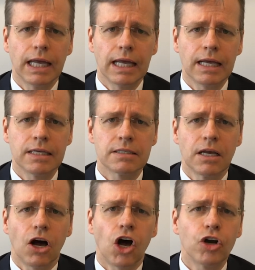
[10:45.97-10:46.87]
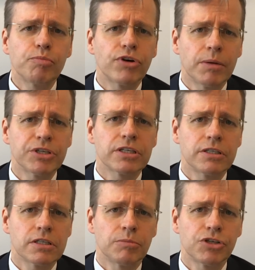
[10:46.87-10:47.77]
as on-premise
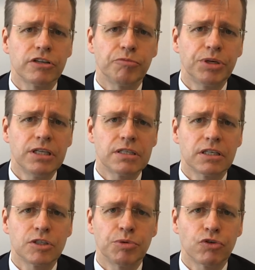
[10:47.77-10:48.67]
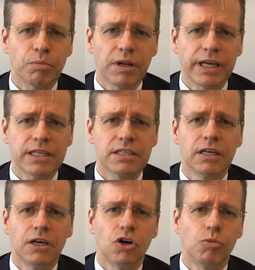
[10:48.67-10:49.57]
consumption of pizza has been replaced
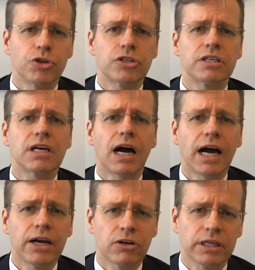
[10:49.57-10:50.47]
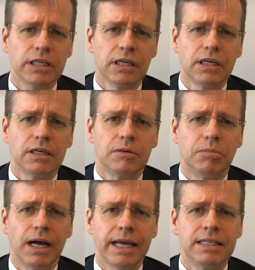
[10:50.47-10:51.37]
almost entirely
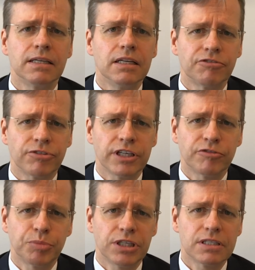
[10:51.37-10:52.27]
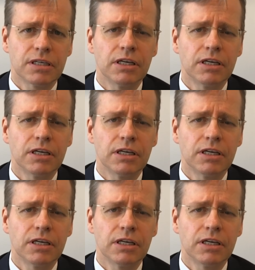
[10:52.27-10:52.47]
by delivery of pizza.